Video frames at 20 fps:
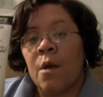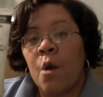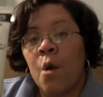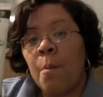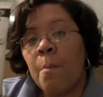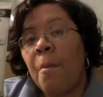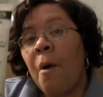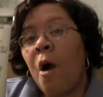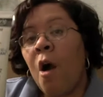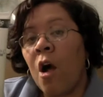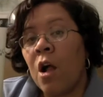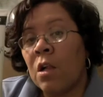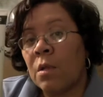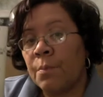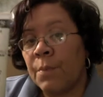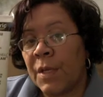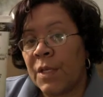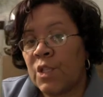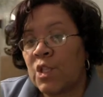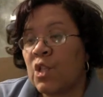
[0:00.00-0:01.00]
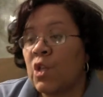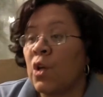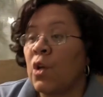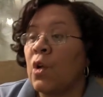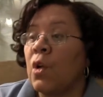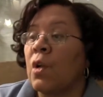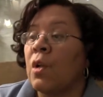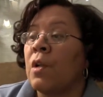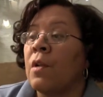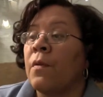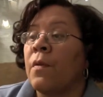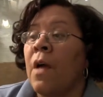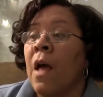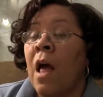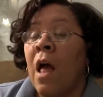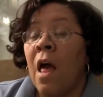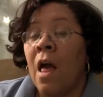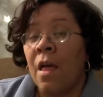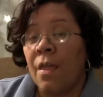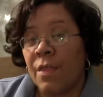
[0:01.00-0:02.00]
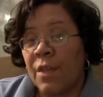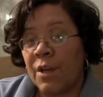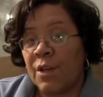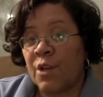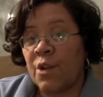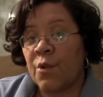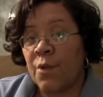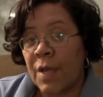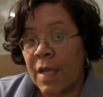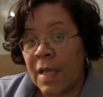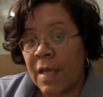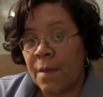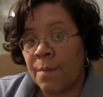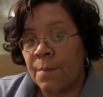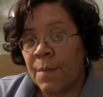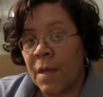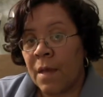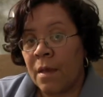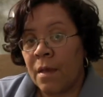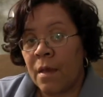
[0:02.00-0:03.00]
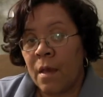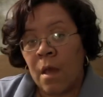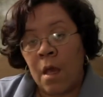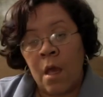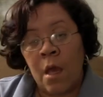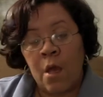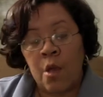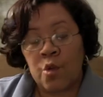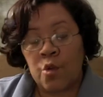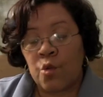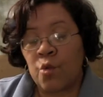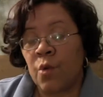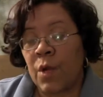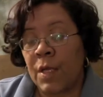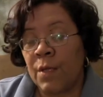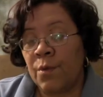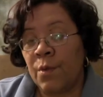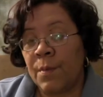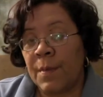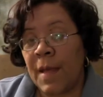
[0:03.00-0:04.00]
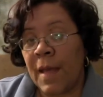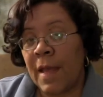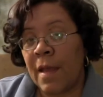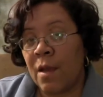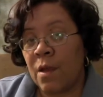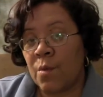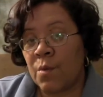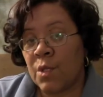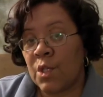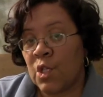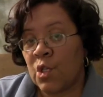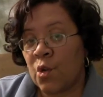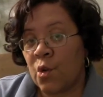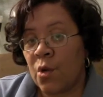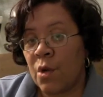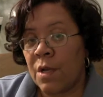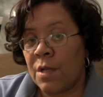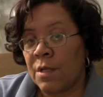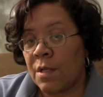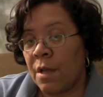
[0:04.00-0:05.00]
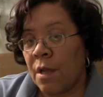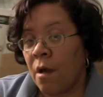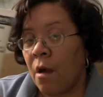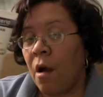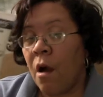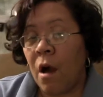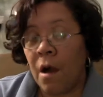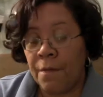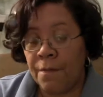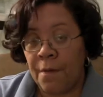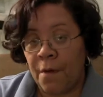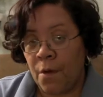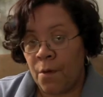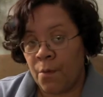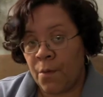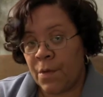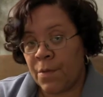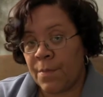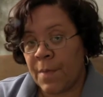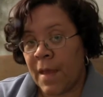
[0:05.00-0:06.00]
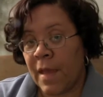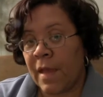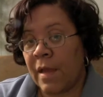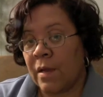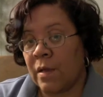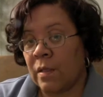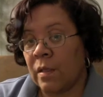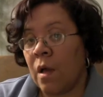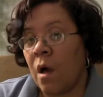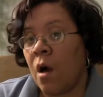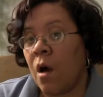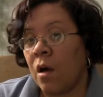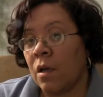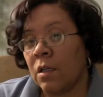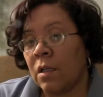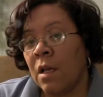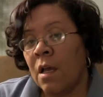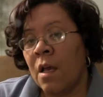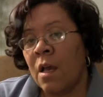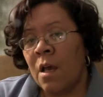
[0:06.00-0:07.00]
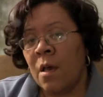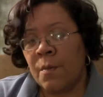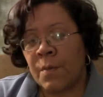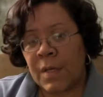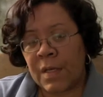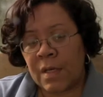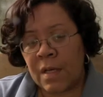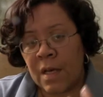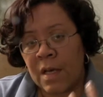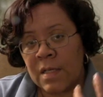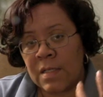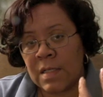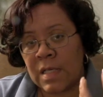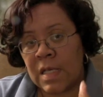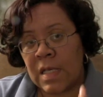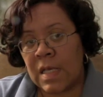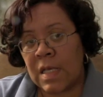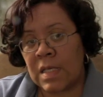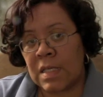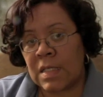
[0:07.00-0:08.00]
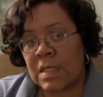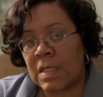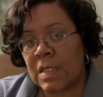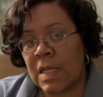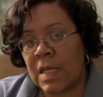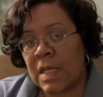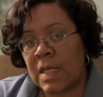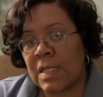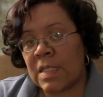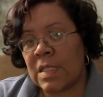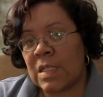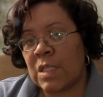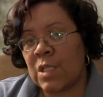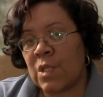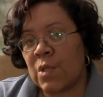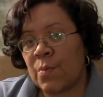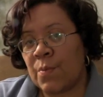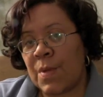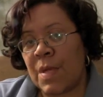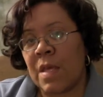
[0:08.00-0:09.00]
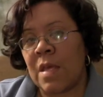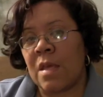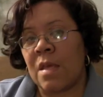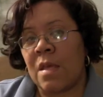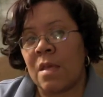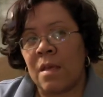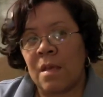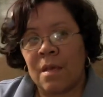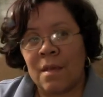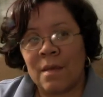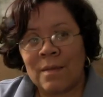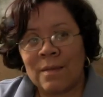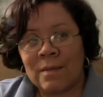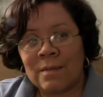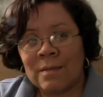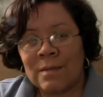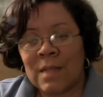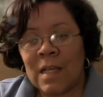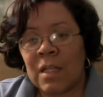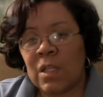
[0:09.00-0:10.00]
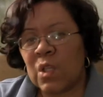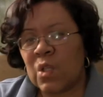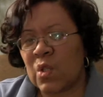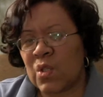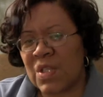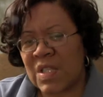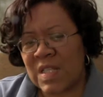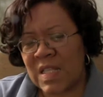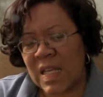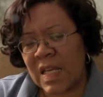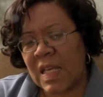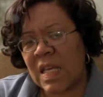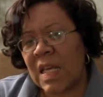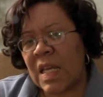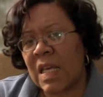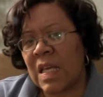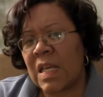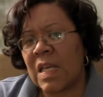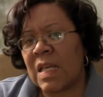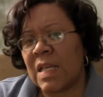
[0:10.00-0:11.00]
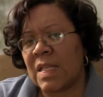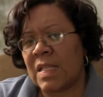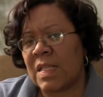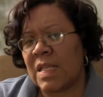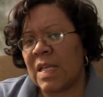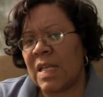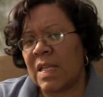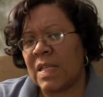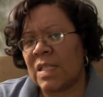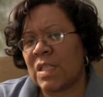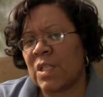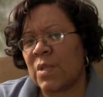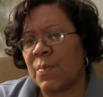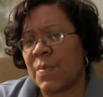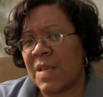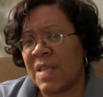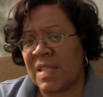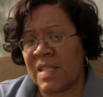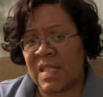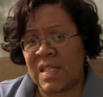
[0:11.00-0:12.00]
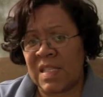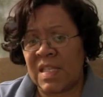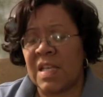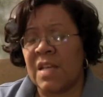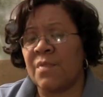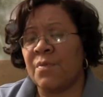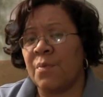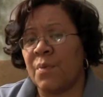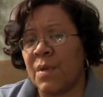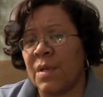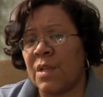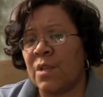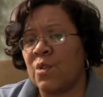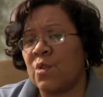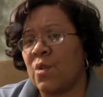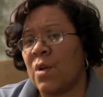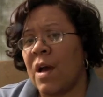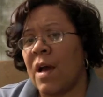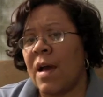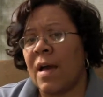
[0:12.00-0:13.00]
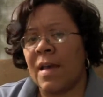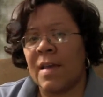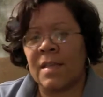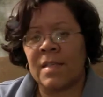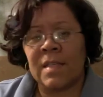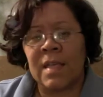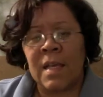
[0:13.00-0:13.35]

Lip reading: Paul Mitchell, the cream. Great when my hair was short, awful with my hair long, because it tends to be a little sticky, it tends to be stiff when it dries,